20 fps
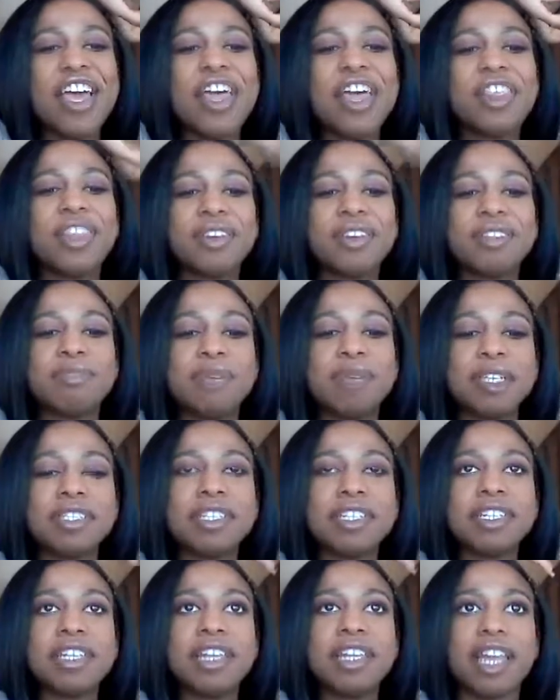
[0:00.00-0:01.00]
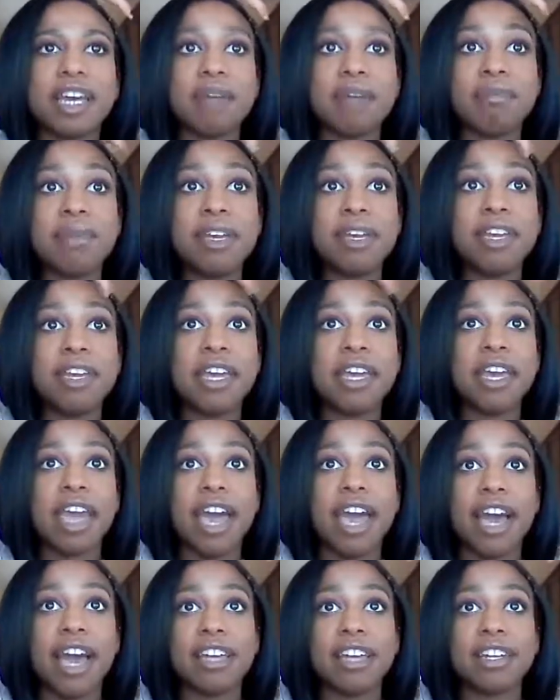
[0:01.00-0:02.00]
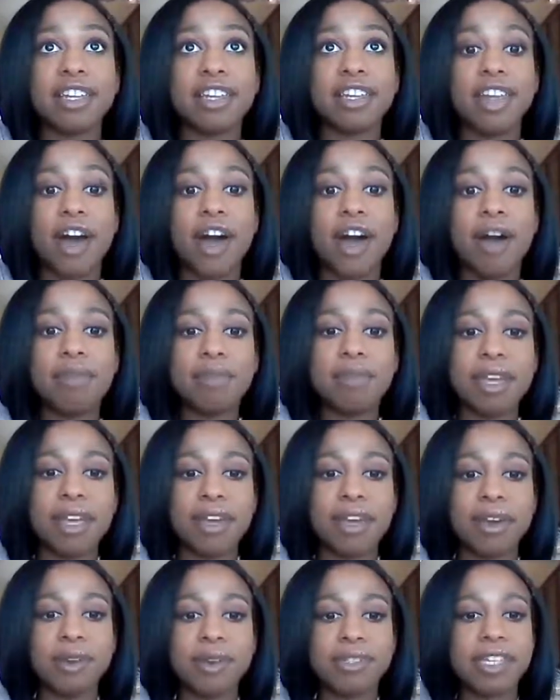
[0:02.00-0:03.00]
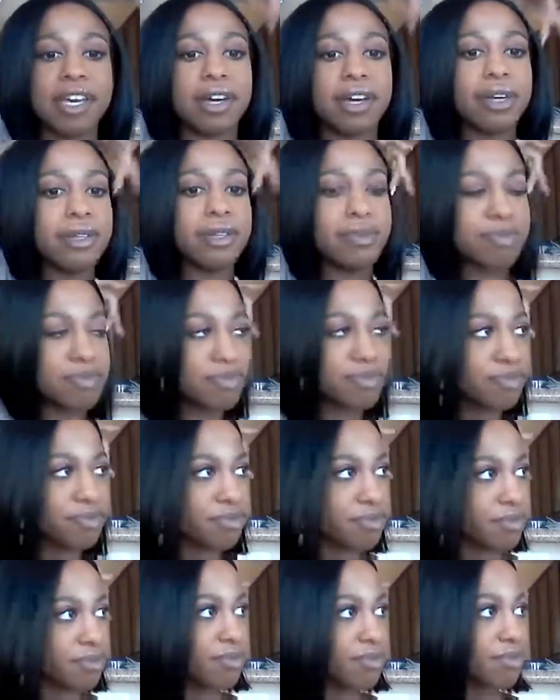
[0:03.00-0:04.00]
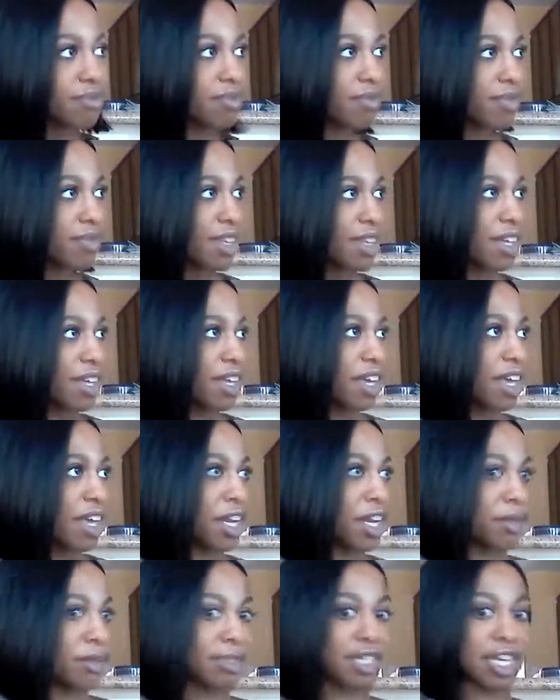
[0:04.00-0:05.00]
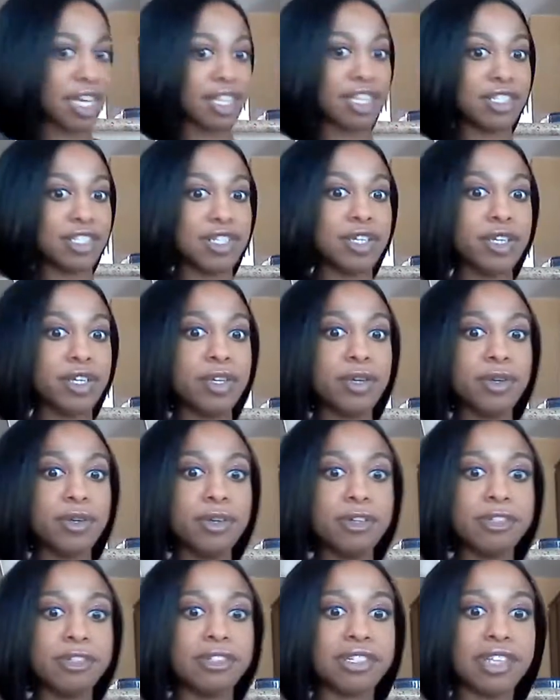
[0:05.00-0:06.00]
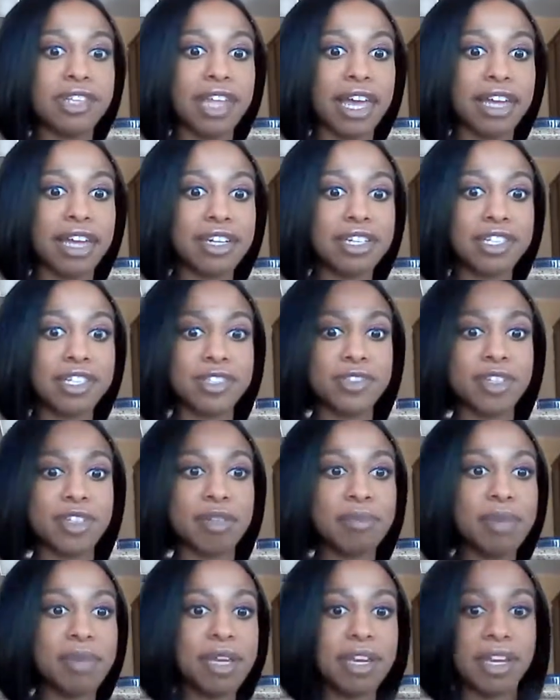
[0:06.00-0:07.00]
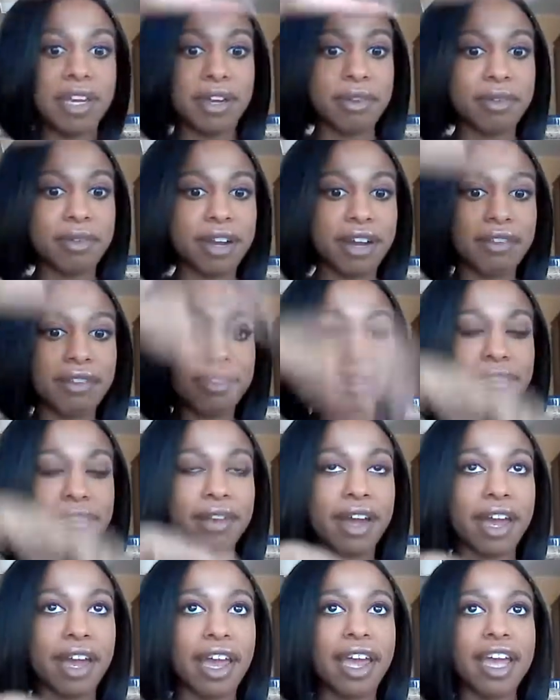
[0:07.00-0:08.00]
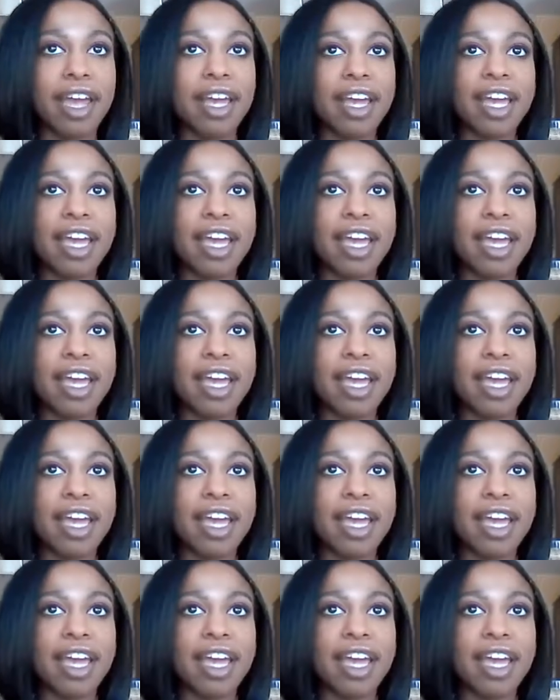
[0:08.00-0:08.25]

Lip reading: was basically like a meeting at the Omni Hotel, and it was like this huge like district meeting or whatever, right?